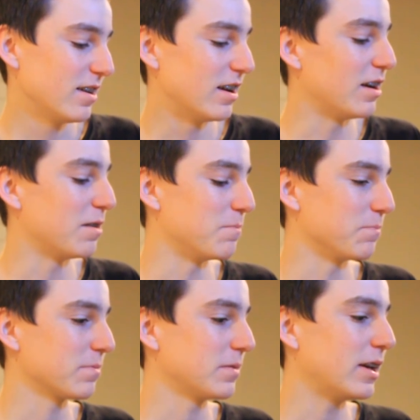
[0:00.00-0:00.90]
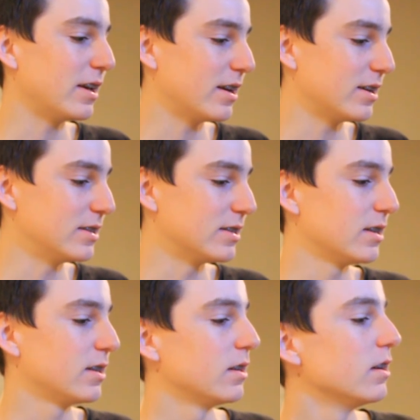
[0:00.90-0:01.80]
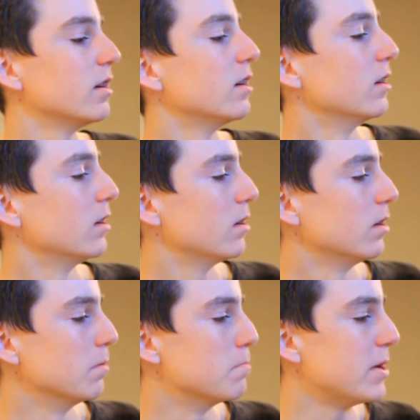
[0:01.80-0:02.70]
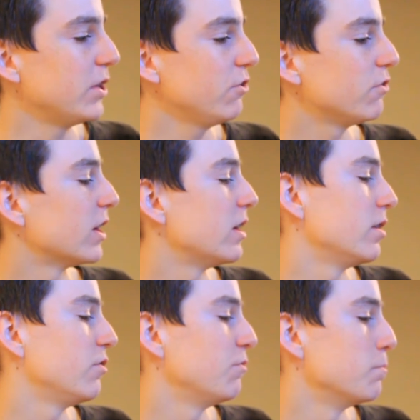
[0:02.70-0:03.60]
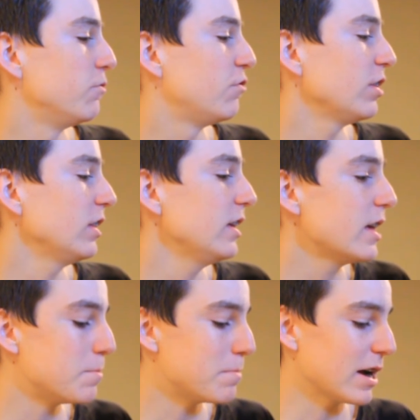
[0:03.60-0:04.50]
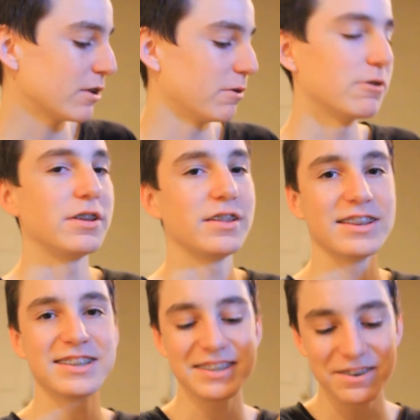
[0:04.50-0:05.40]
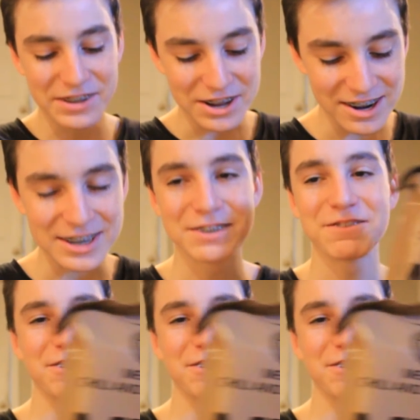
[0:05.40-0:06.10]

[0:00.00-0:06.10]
And menu 10, chili and macaroni. This is gonna be awesome